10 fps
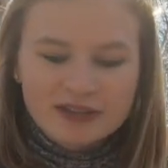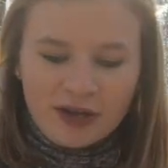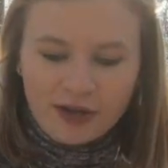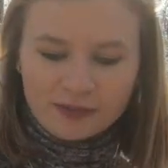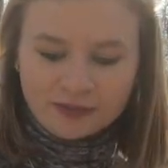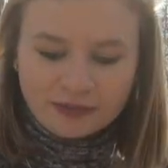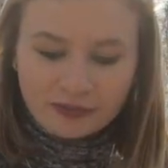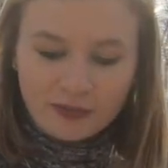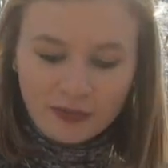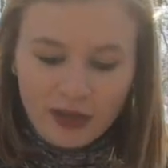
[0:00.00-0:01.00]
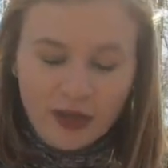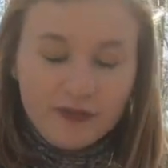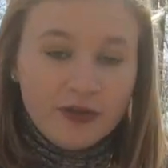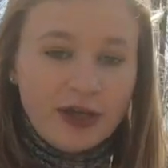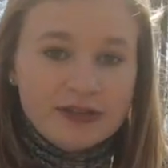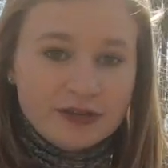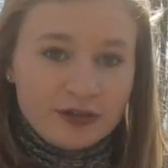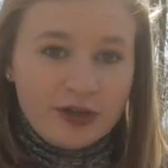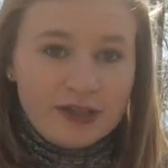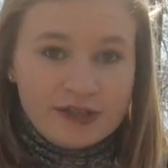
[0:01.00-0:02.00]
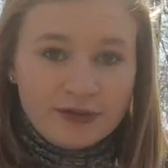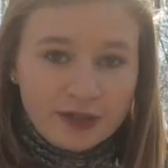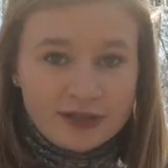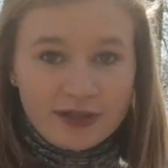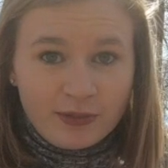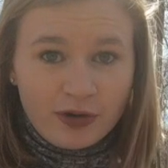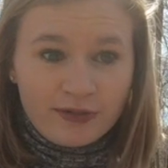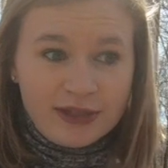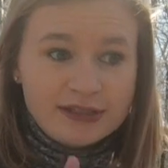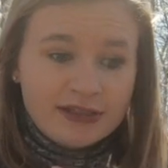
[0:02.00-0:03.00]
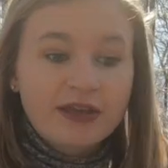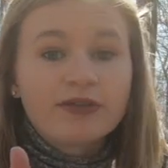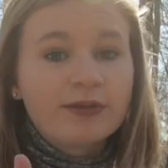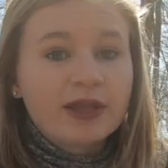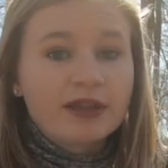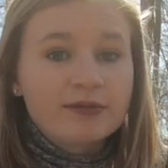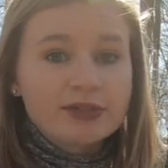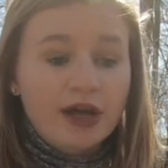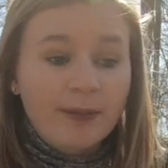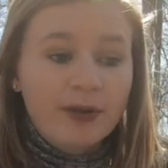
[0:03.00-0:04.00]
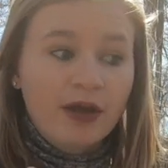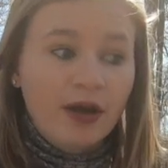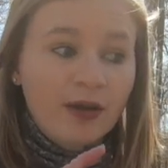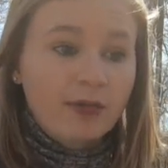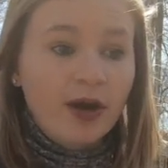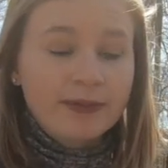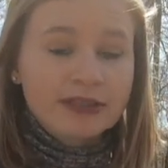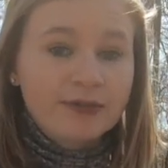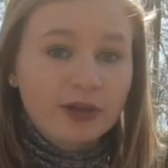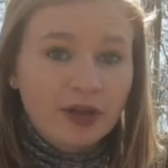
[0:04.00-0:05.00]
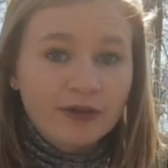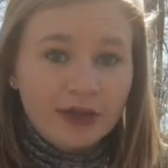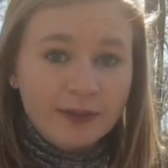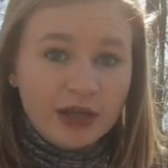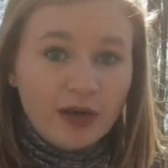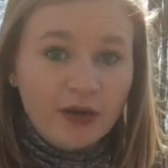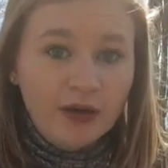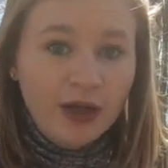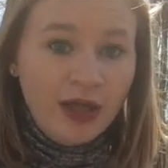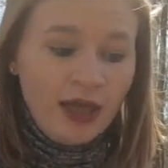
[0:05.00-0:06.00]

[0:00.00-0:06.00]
So if you guys enjoy these and want to see more of these, give it a big thumbs up, comment down below and let me know.